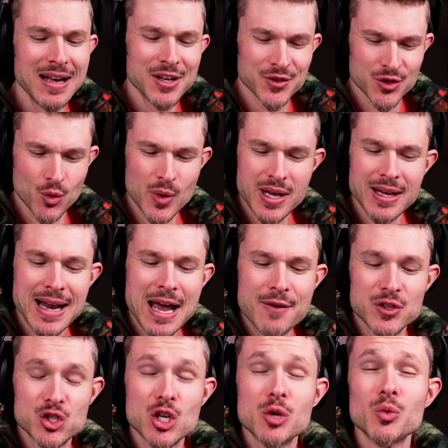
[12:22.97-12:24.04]
so we can have
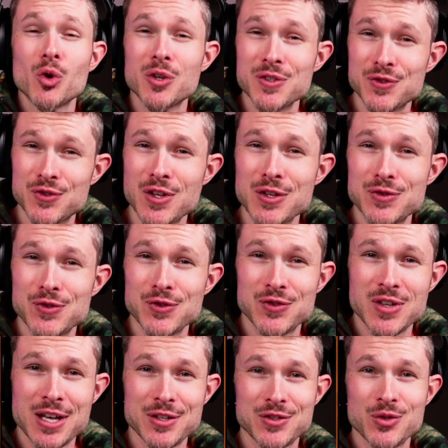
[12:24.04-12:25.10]
a general consensus
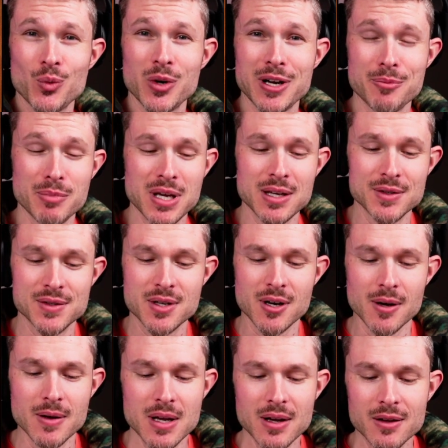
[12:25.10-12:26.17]
as to what it means here,